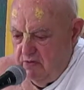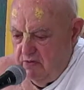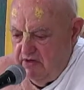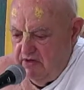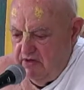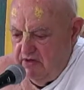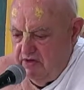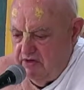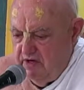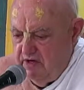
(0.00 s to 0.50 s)

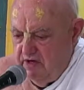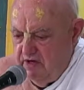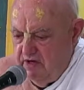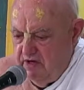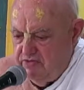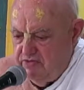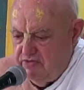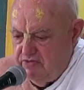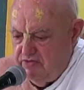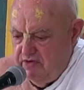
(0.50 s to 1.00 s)
reading
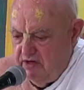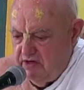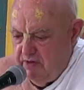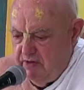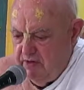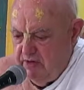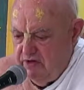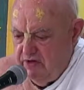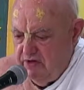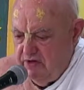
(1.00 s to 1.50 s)
trans,
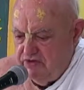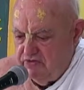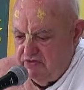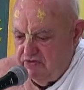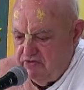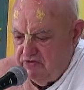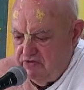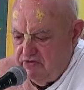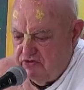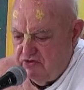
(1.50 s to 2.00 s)

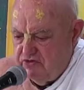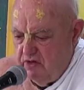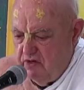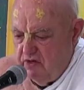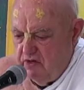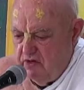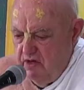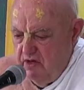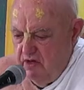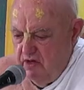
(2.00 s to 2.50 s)
transmigration of the
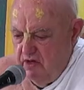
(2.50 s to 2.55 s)
soul,